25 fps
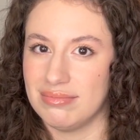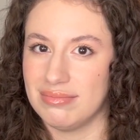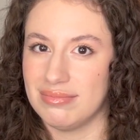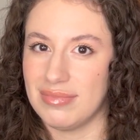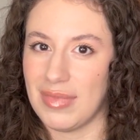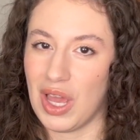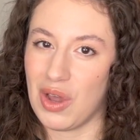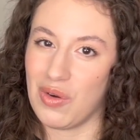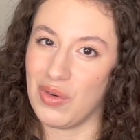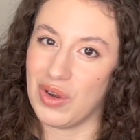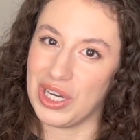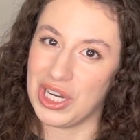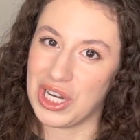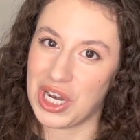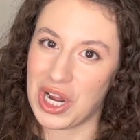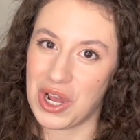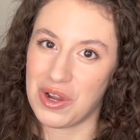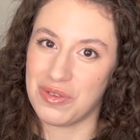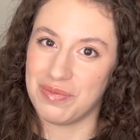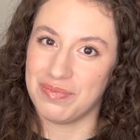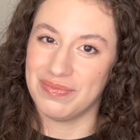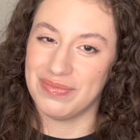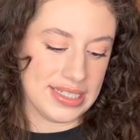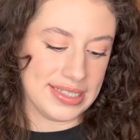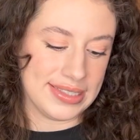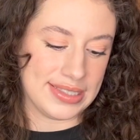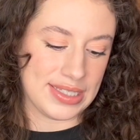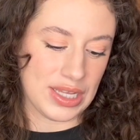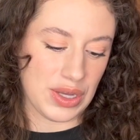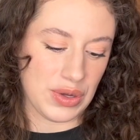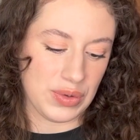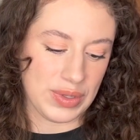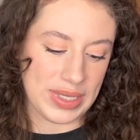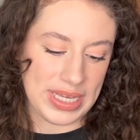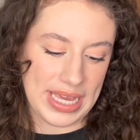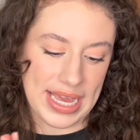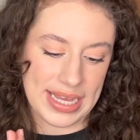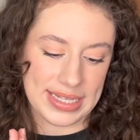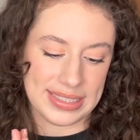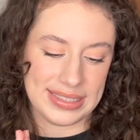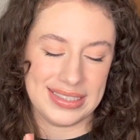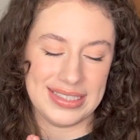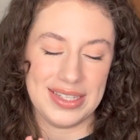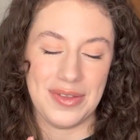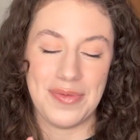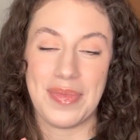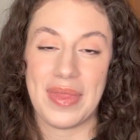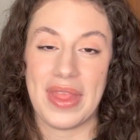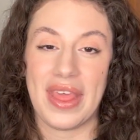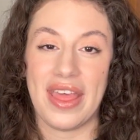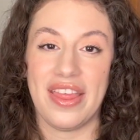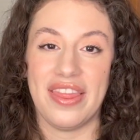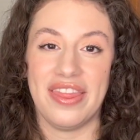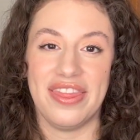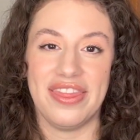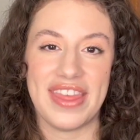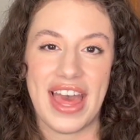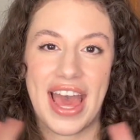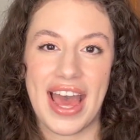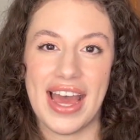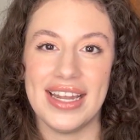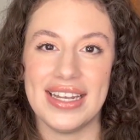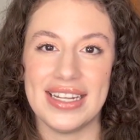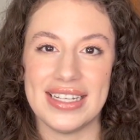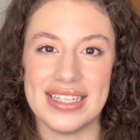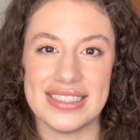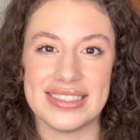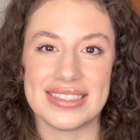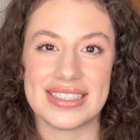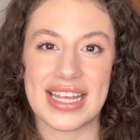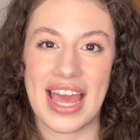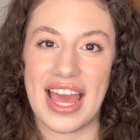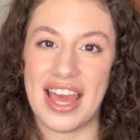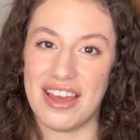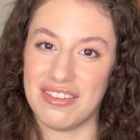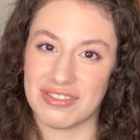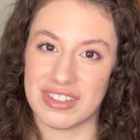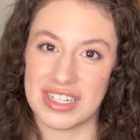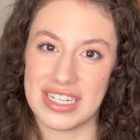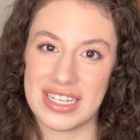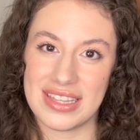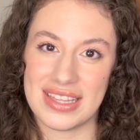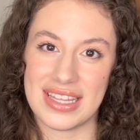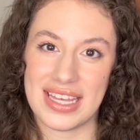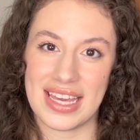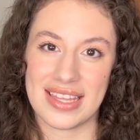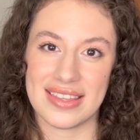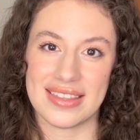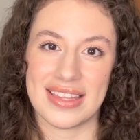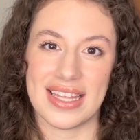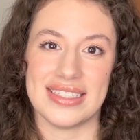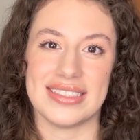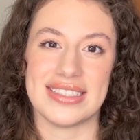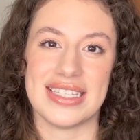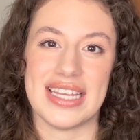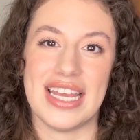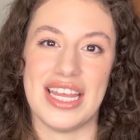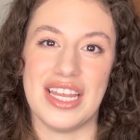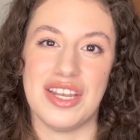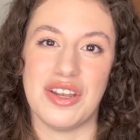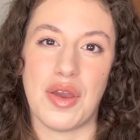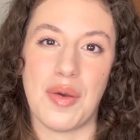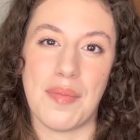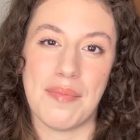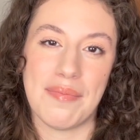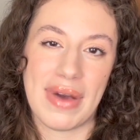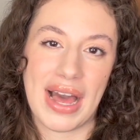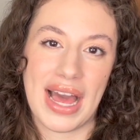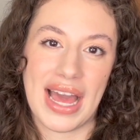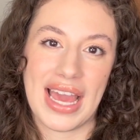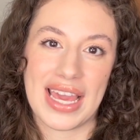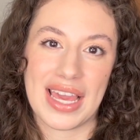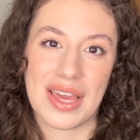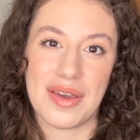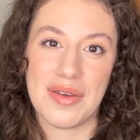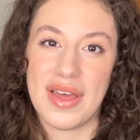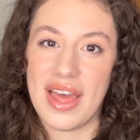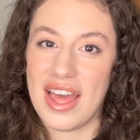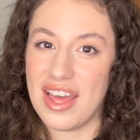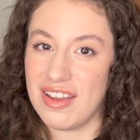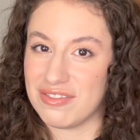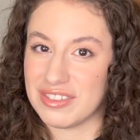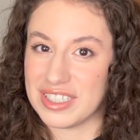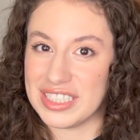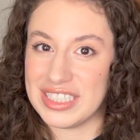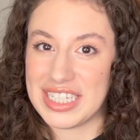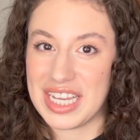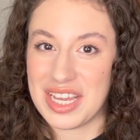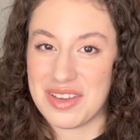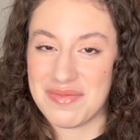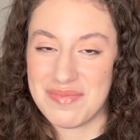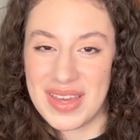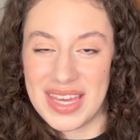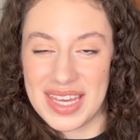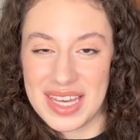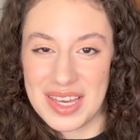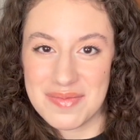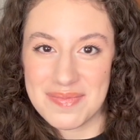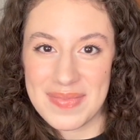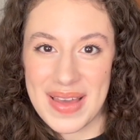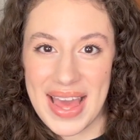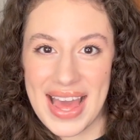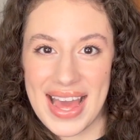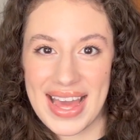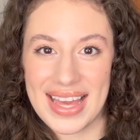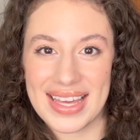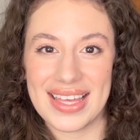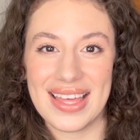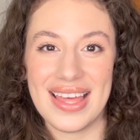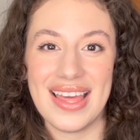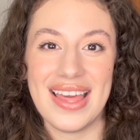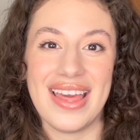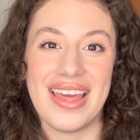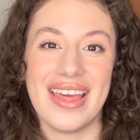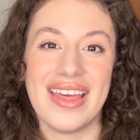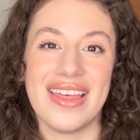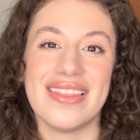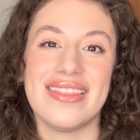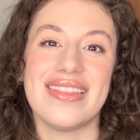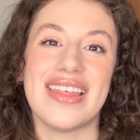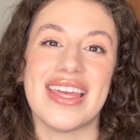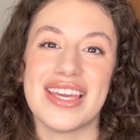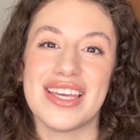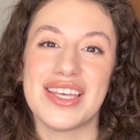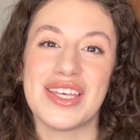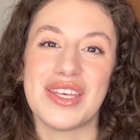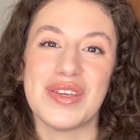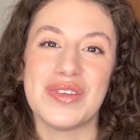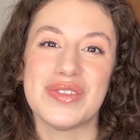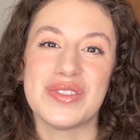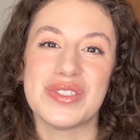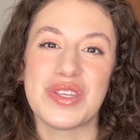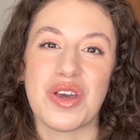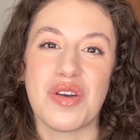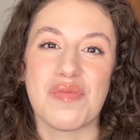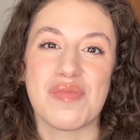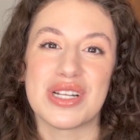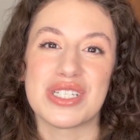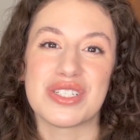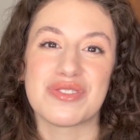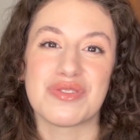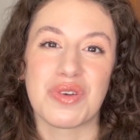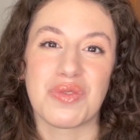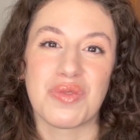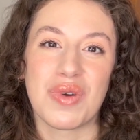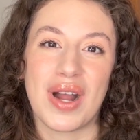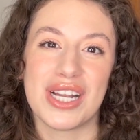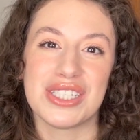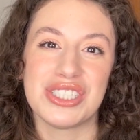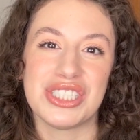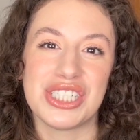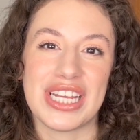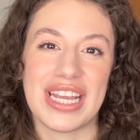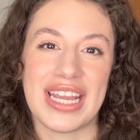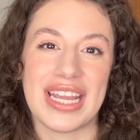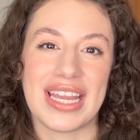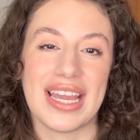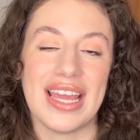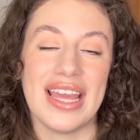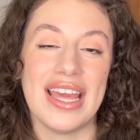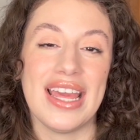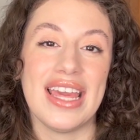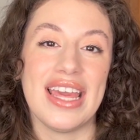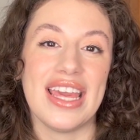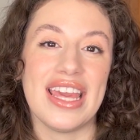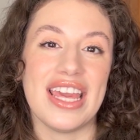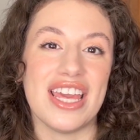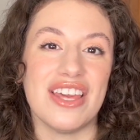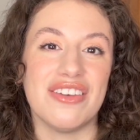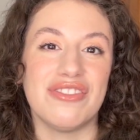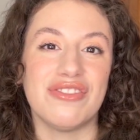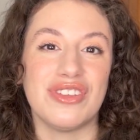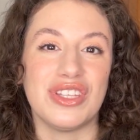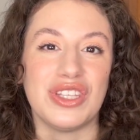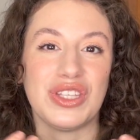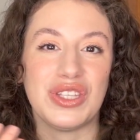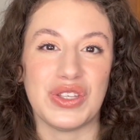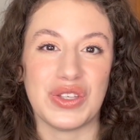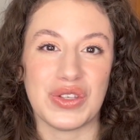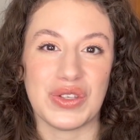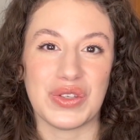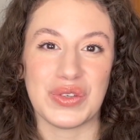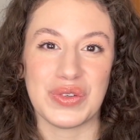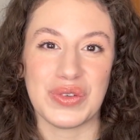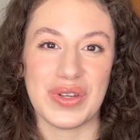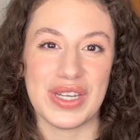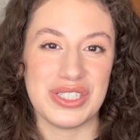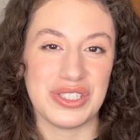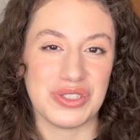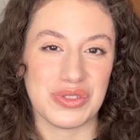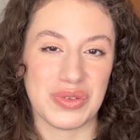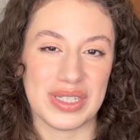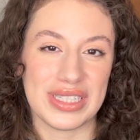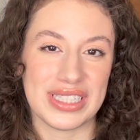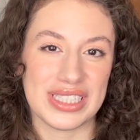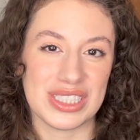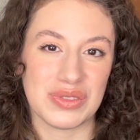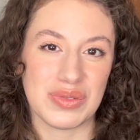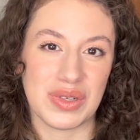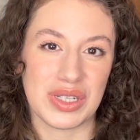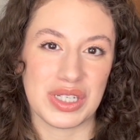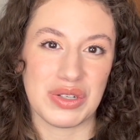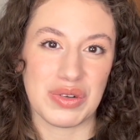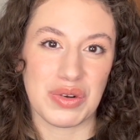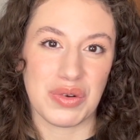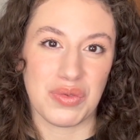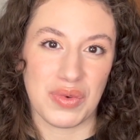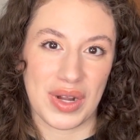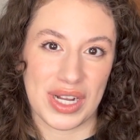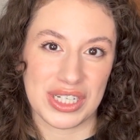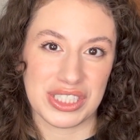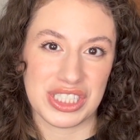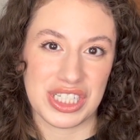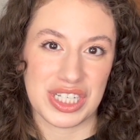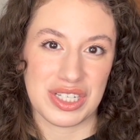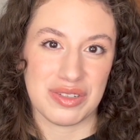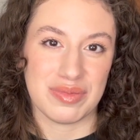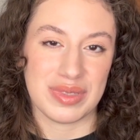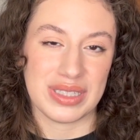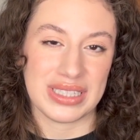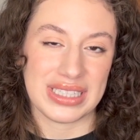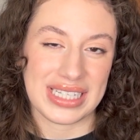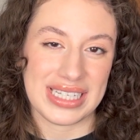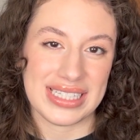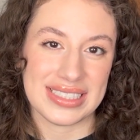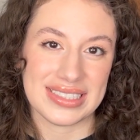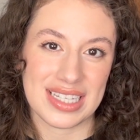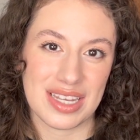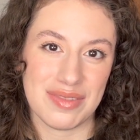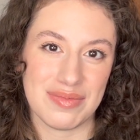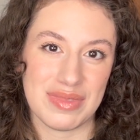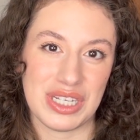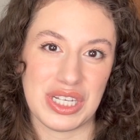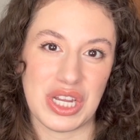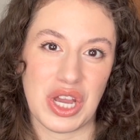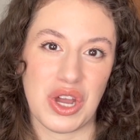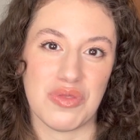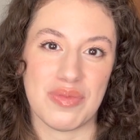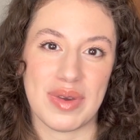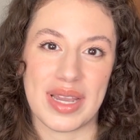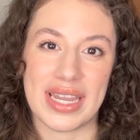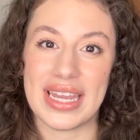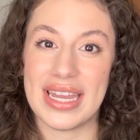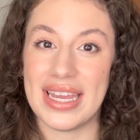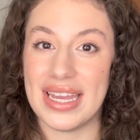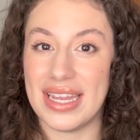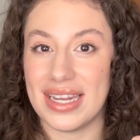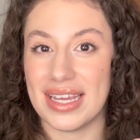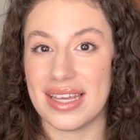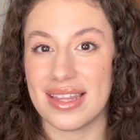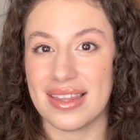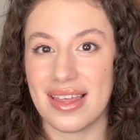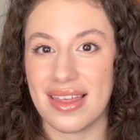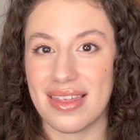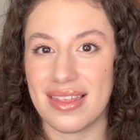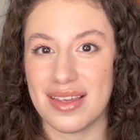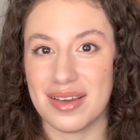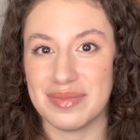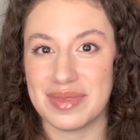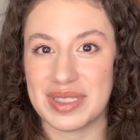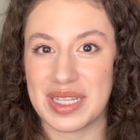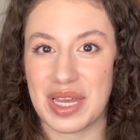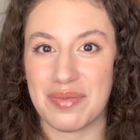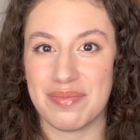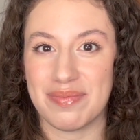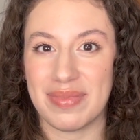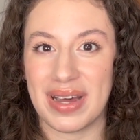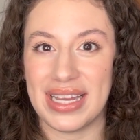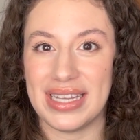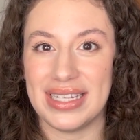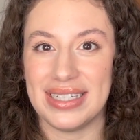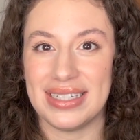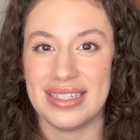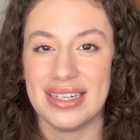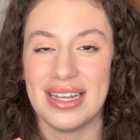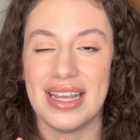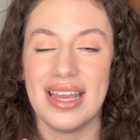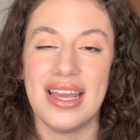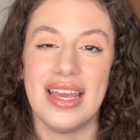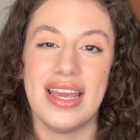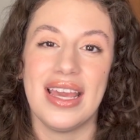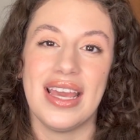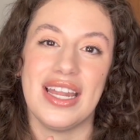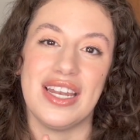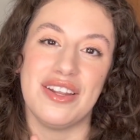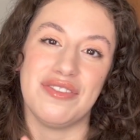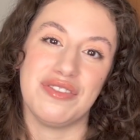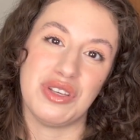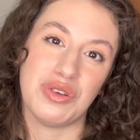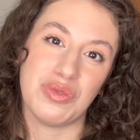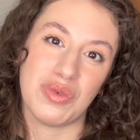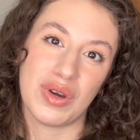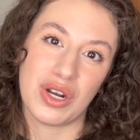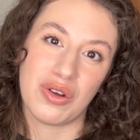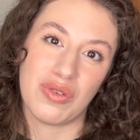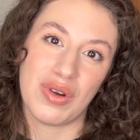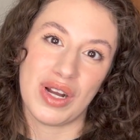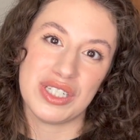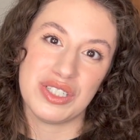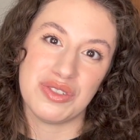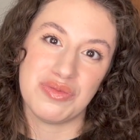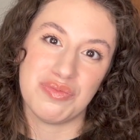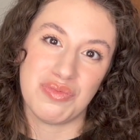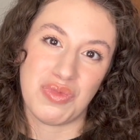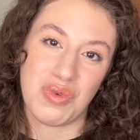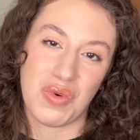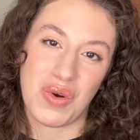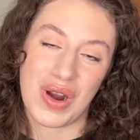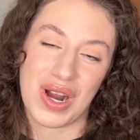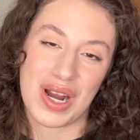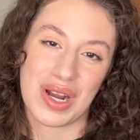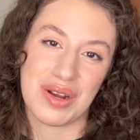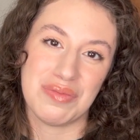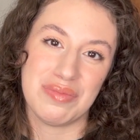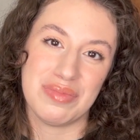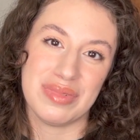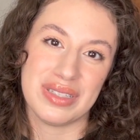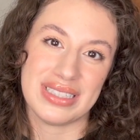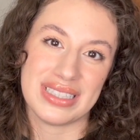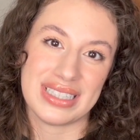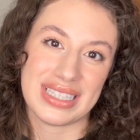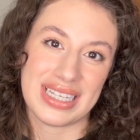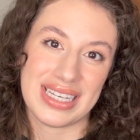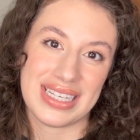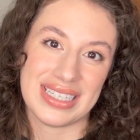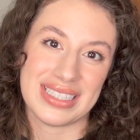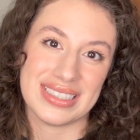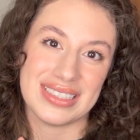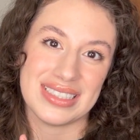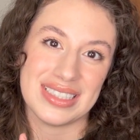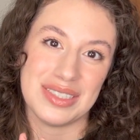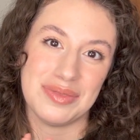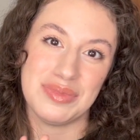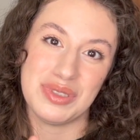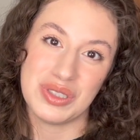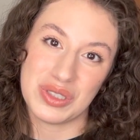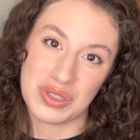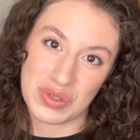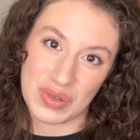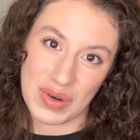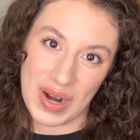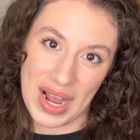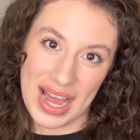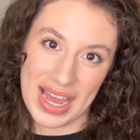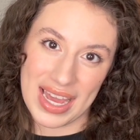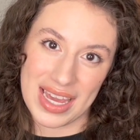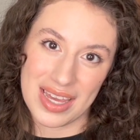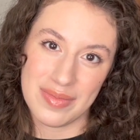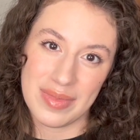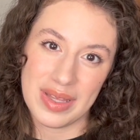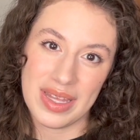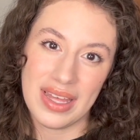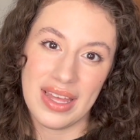I want to know. So yes, that is everything that's in my everyday makeup bag. Thank you so much for watching. If you enjoyed this while you were watching, please let me know by hitting the thumbs up button. And if you want to watch more, please subscribe.